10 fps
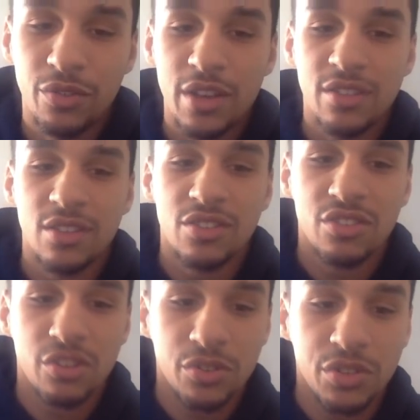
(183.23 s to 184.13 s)
facing
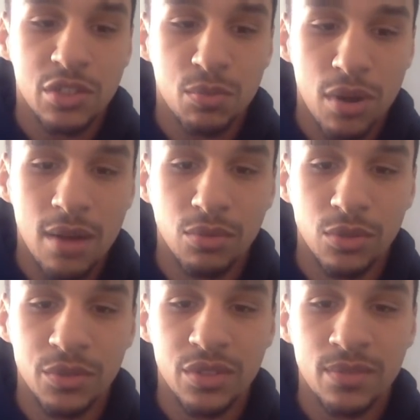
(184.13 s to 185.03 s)
serious
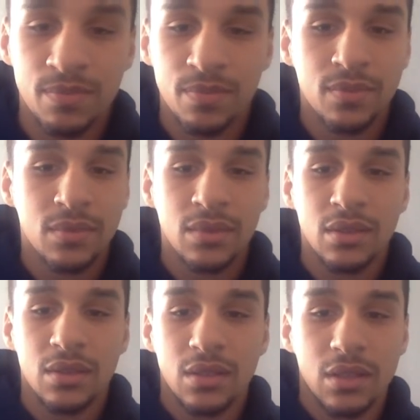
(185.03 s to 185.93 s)
problems.
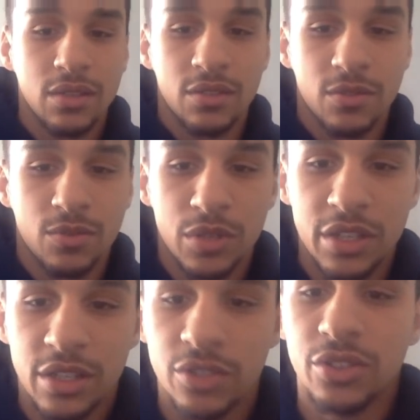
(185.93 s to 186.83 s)
It's
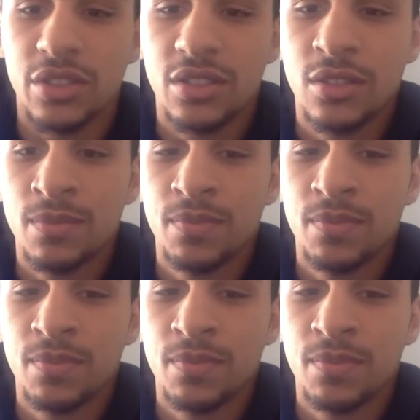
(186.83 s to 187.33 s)
ridiculous.